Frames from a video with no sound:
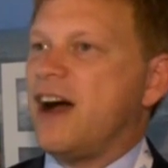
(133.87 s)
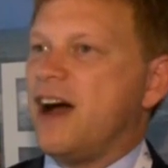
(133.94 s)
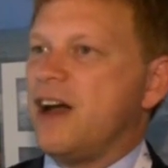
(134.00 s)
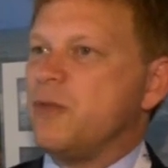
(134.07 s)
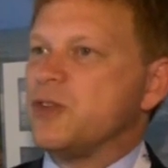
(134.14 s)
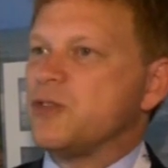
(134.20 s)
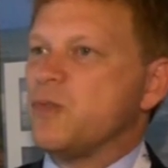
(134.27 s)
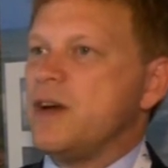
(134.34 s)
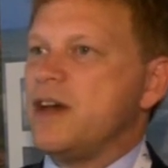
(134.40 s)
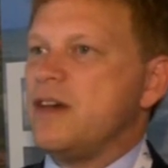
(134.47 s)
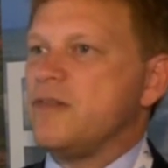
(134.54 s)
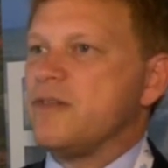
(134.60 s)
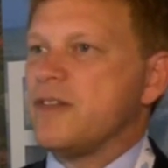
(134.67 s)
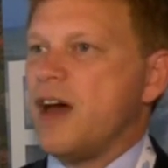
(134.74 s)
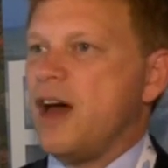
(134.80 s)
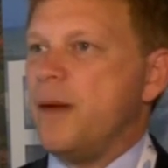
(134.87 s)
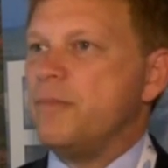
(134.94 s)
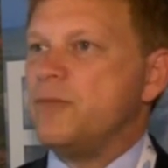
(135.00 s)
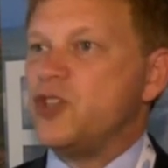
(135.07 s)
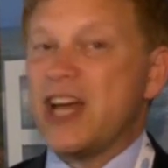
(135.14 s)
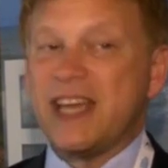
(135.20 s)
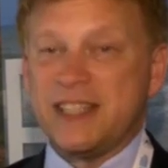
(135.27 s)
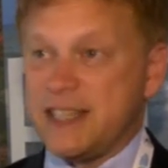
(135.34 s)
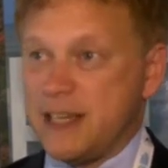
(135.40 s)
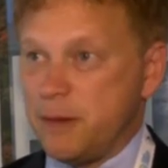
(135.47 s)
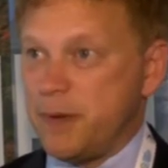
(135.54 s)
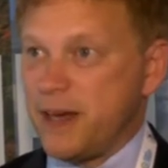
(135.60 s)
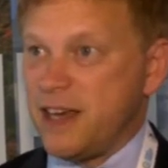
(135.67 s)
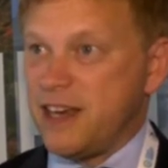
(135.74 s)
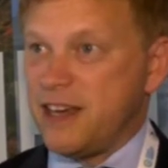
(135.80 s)
I was with
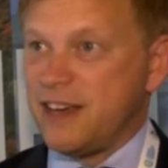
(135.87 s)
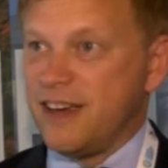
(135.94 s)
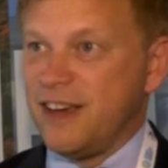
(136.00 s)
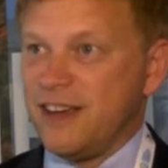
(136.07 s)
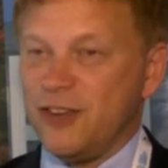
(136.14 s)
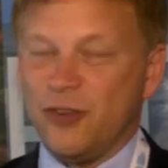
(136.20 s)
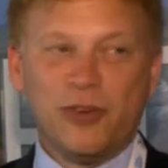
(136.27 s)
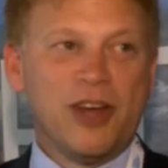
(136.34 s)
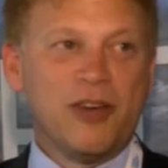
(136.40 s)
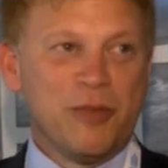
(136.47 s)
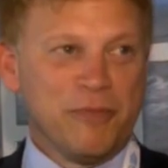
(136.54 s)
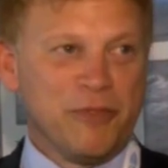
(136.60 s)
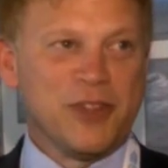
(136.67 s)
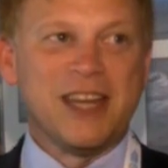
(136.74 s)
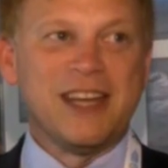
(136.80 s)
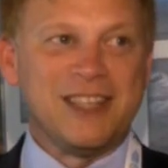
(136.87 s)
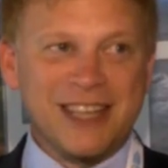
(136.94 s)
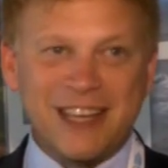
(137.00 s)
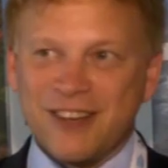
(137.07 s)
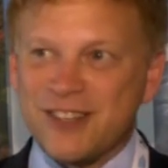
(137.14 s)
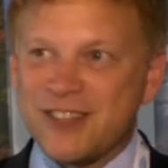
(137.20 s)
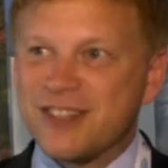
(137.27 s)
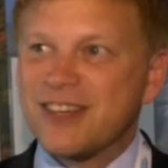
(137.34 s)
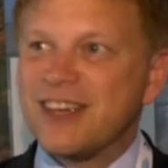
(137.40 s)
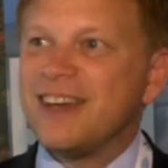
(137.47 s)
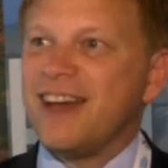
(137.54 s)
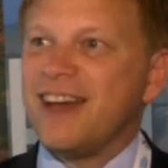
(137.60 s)
JCB. You'll know them for their diggers.